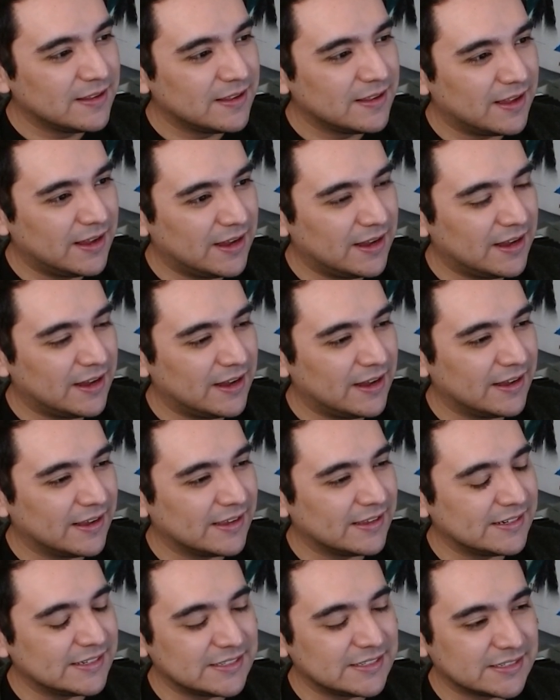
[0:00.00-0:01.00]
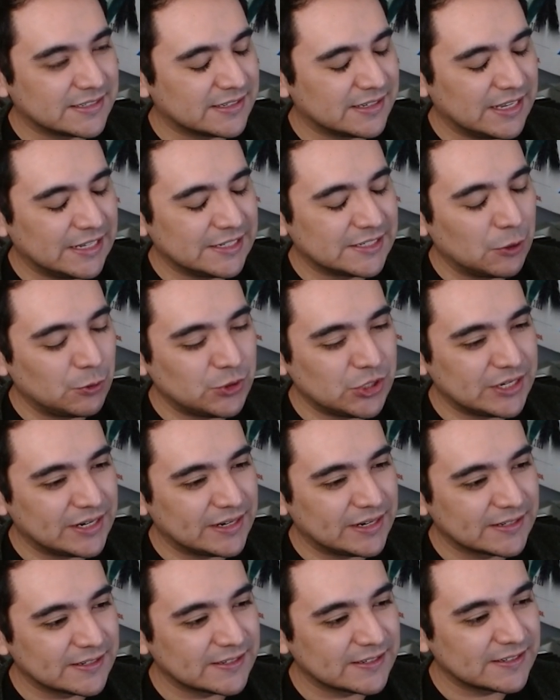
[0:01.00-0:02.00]
And it's
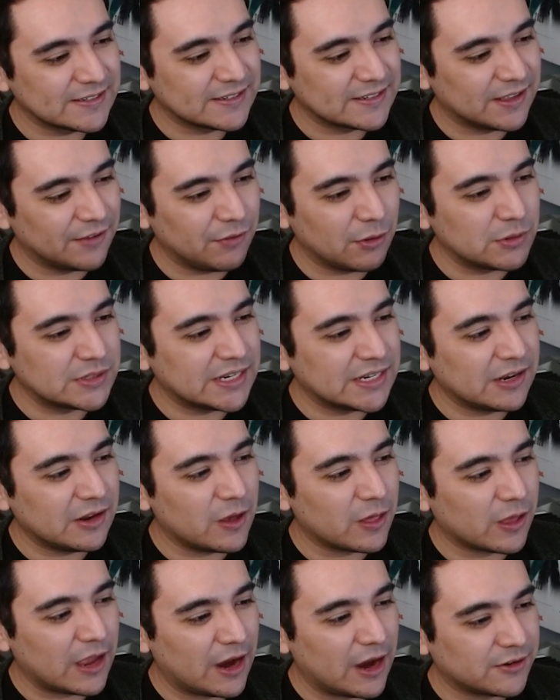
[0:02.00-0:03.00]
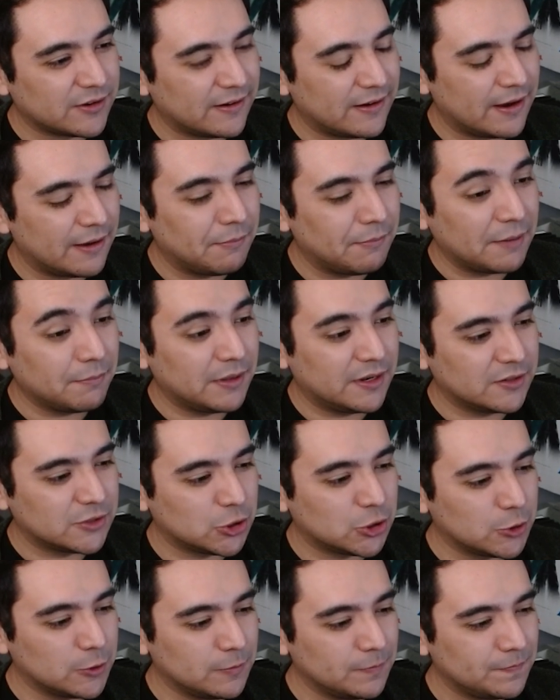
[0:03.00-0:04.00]
Gogeta. If it was any other character, it might have been a
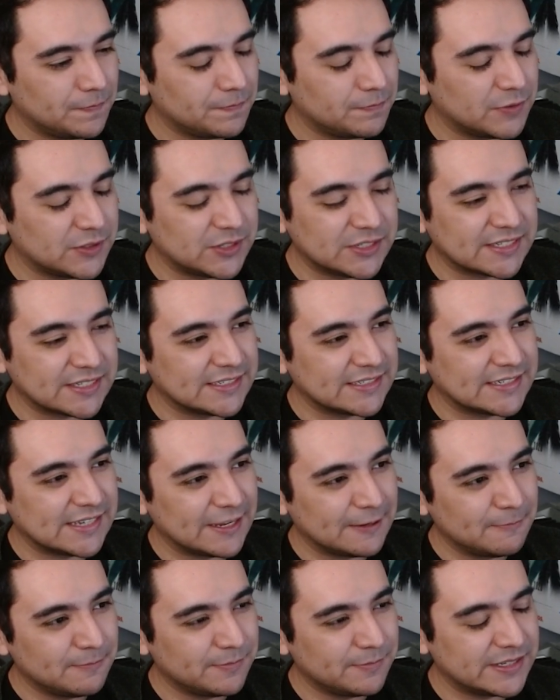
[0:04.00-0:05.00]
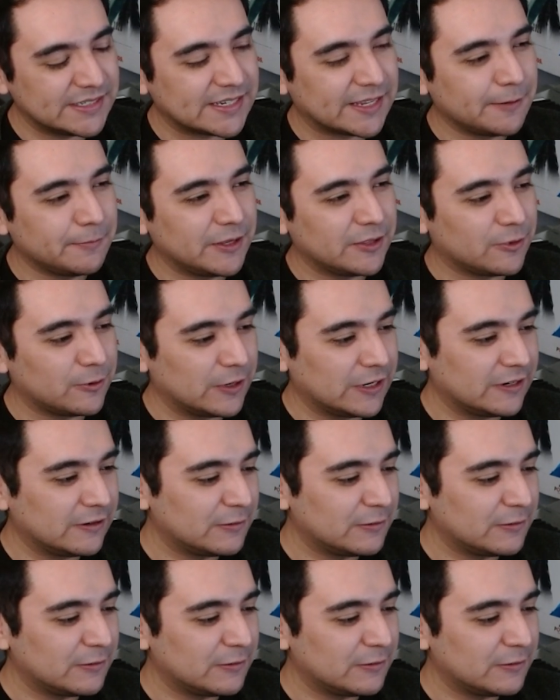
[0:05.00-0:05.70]
2. But just because it's him, it's gonna be a 3.